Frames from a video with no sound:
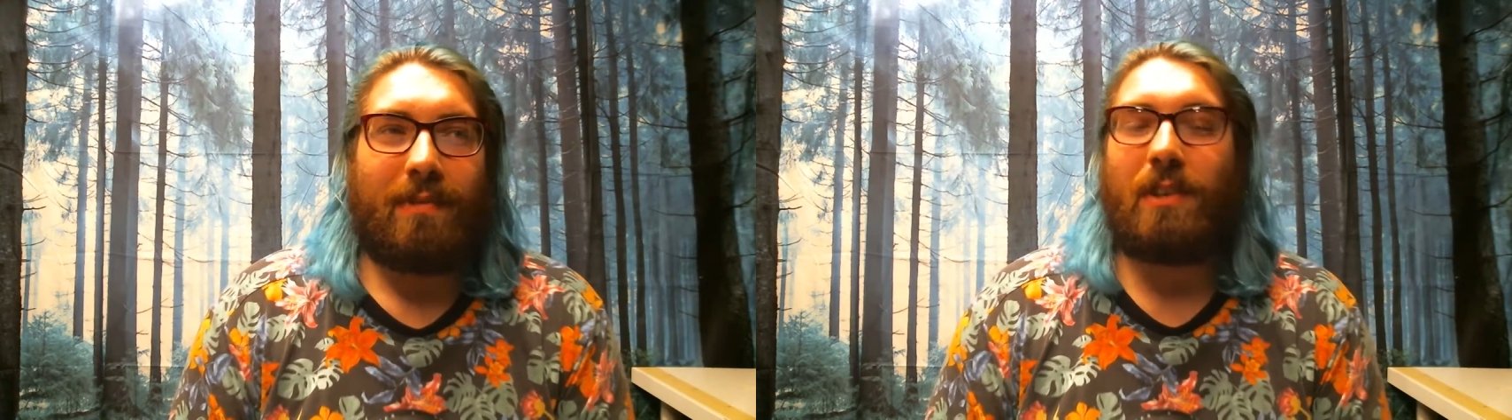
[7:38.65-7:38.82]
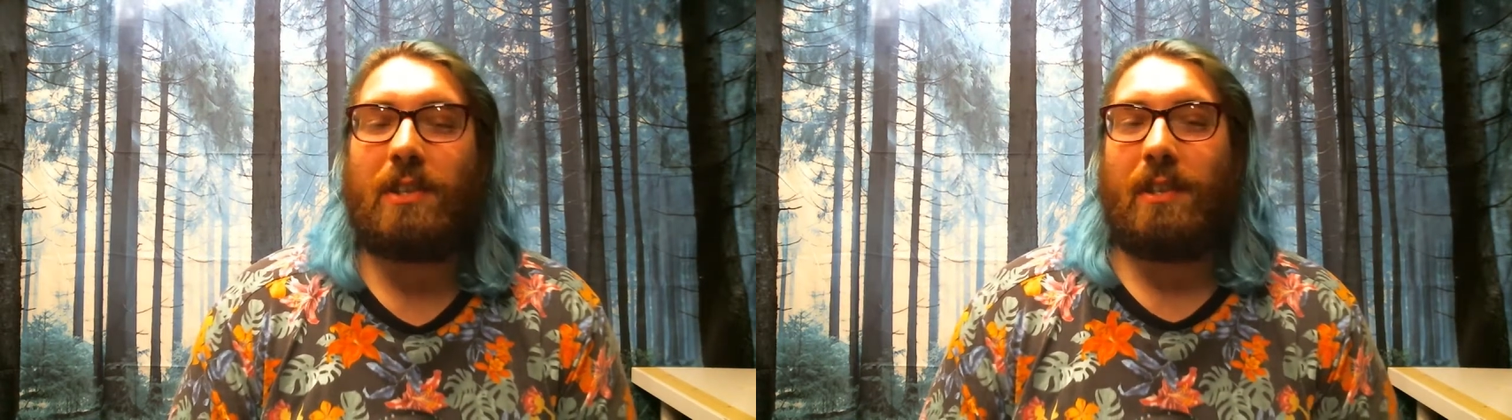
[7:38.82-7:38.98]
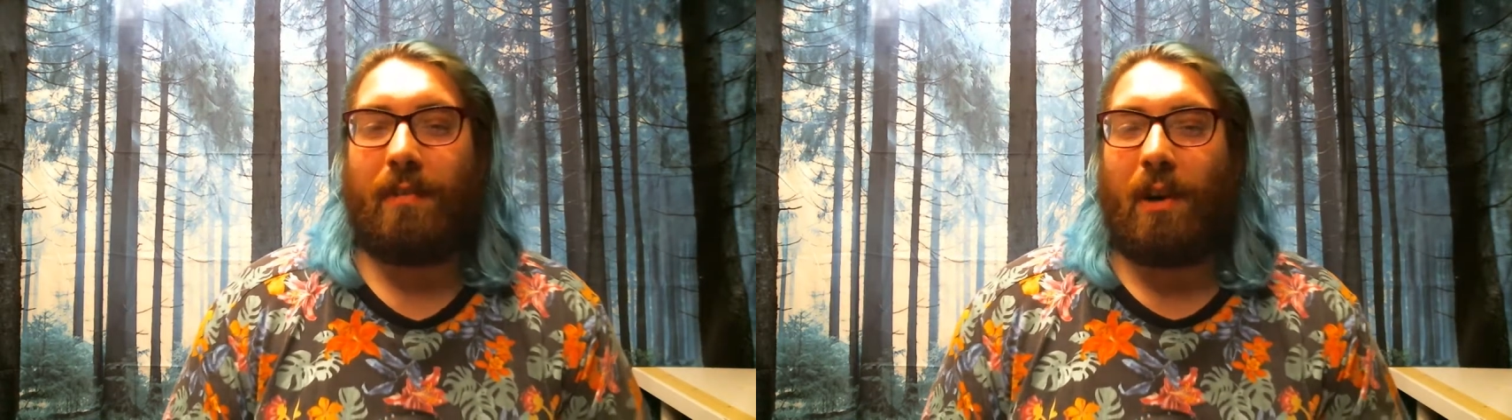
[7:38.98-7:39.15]

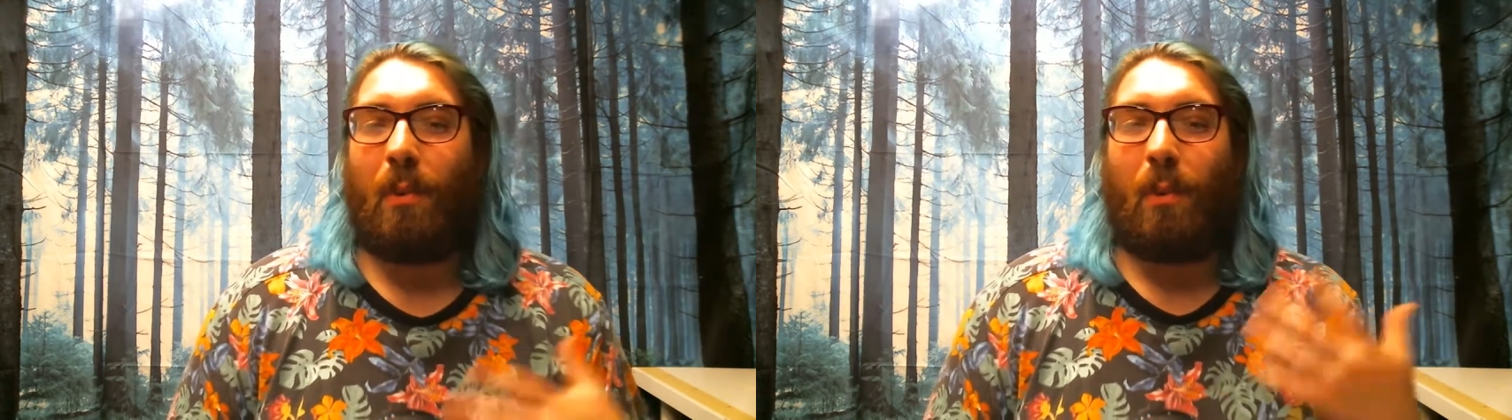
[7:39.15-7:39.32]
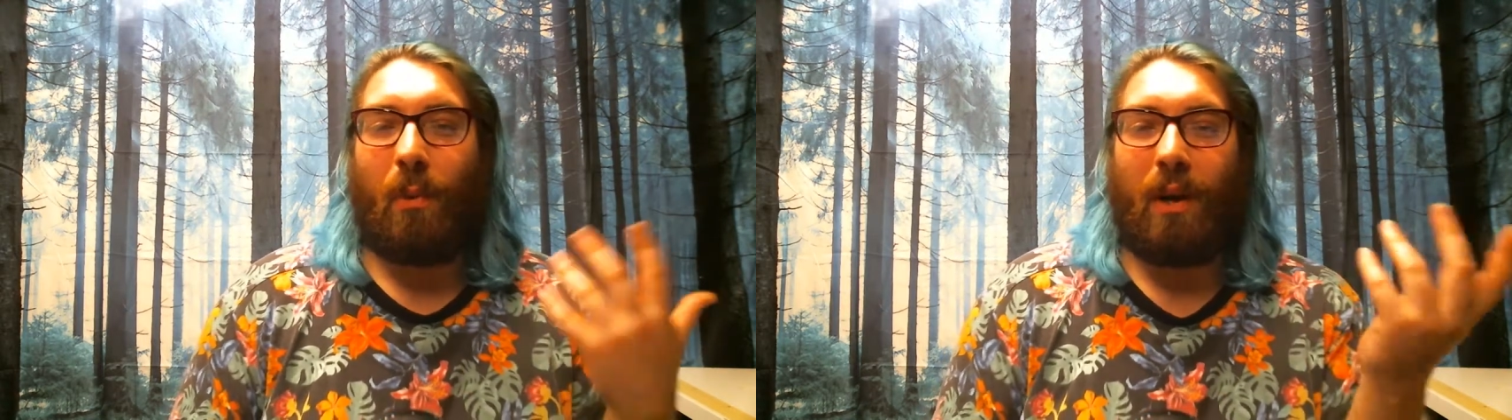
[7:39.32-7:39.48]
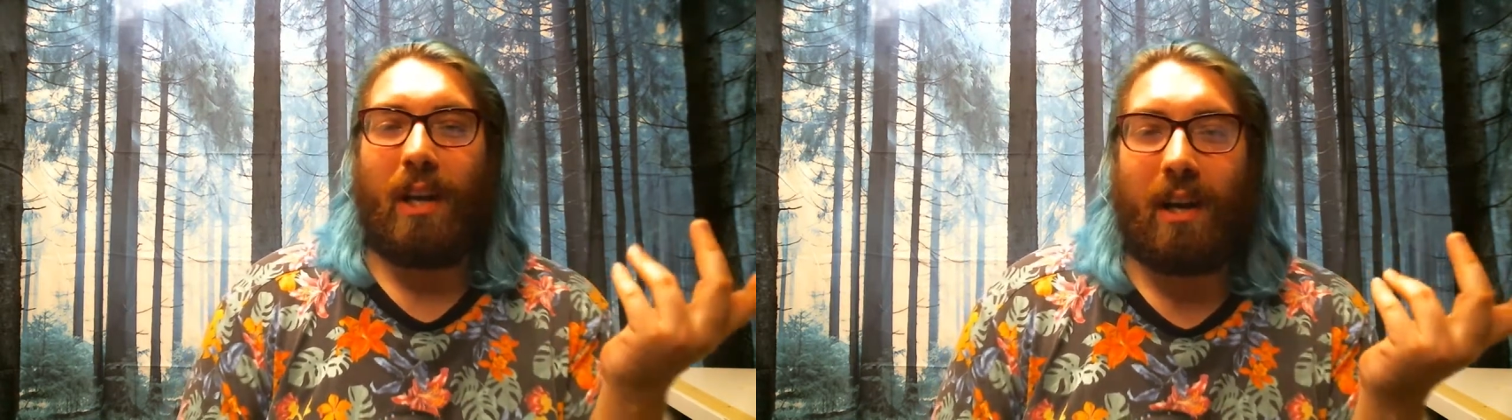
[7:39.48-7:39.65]
First of all,
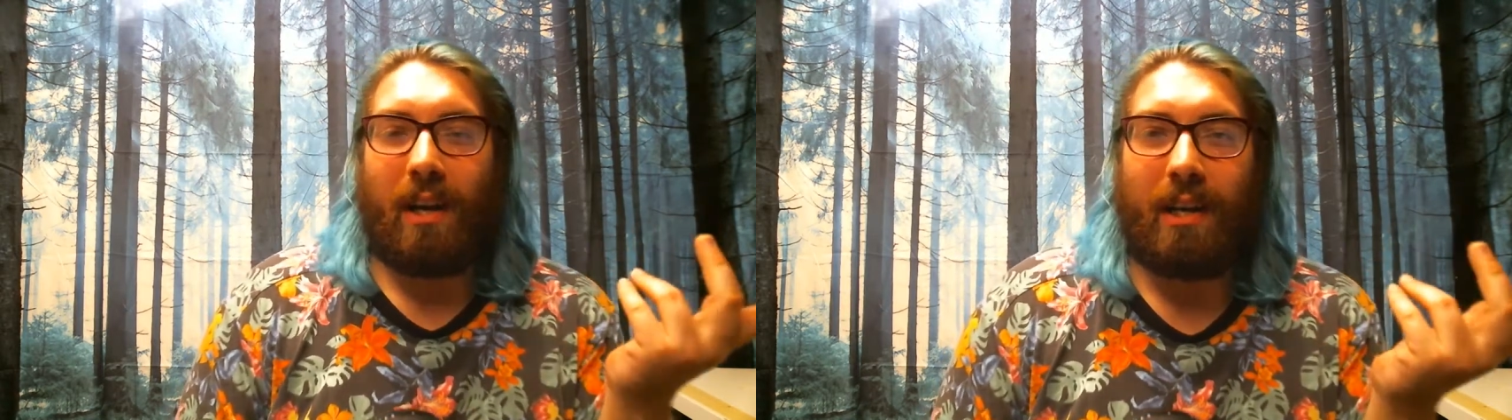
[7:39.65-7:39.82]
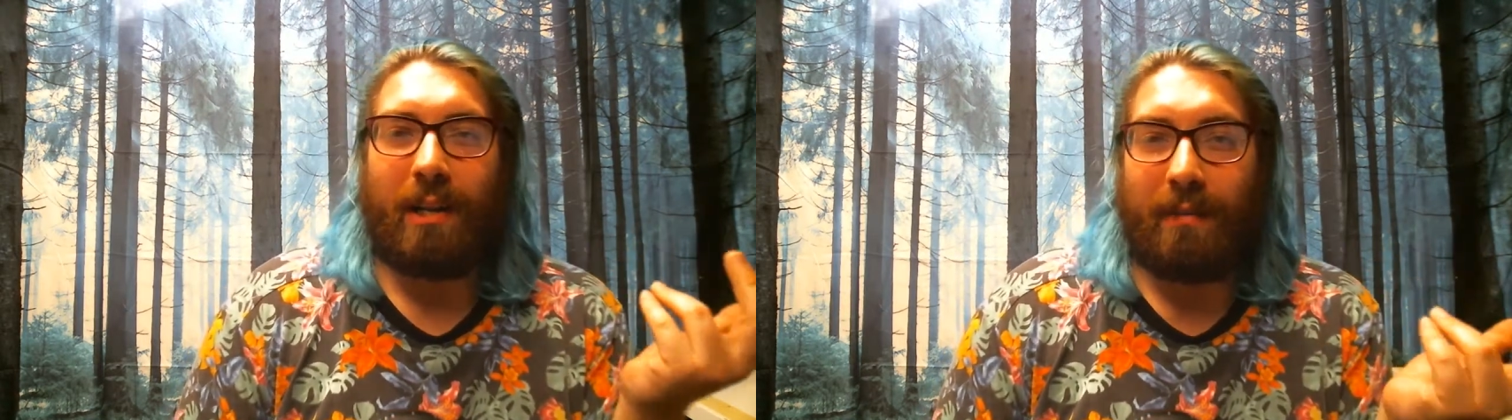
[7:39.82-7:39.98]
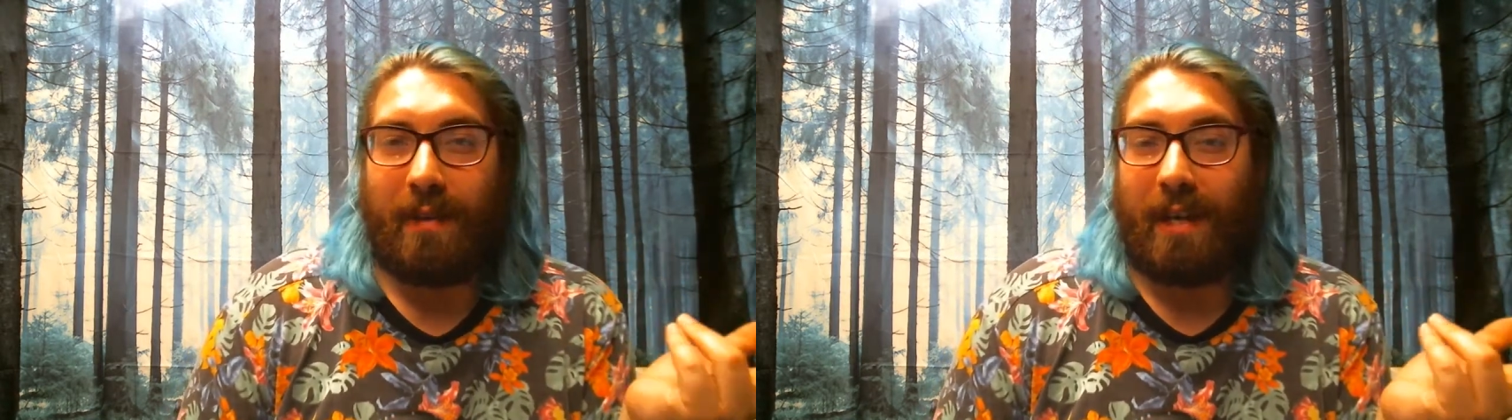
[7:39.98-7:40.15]
what are
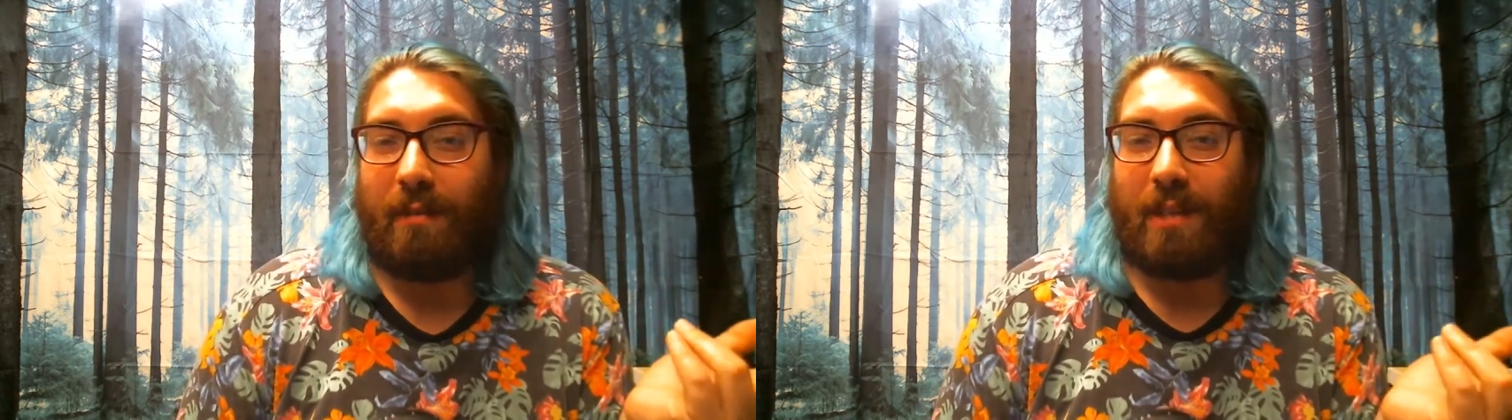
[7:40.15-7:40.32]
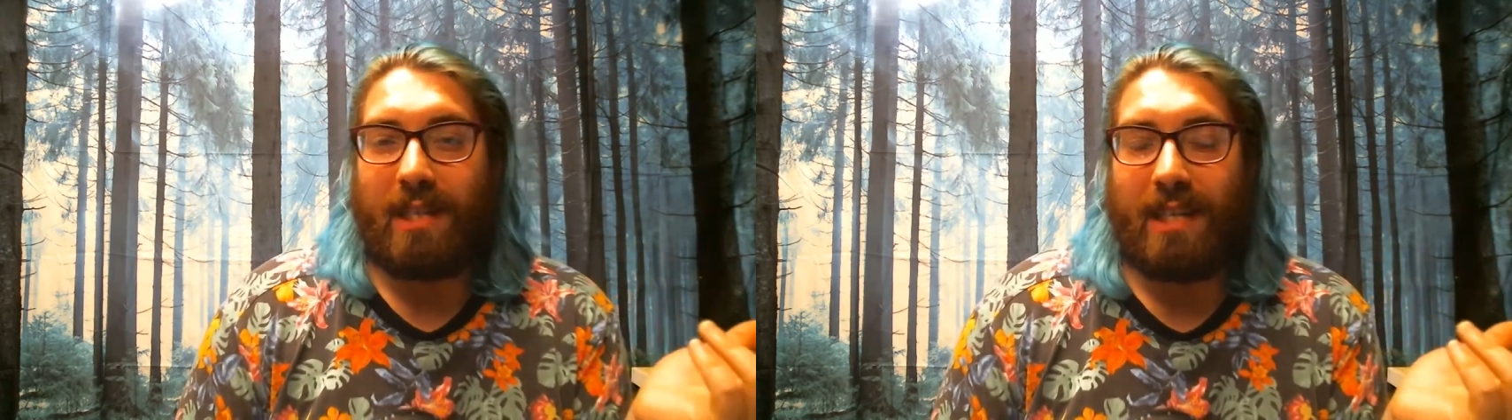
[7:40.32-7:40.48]
your favorite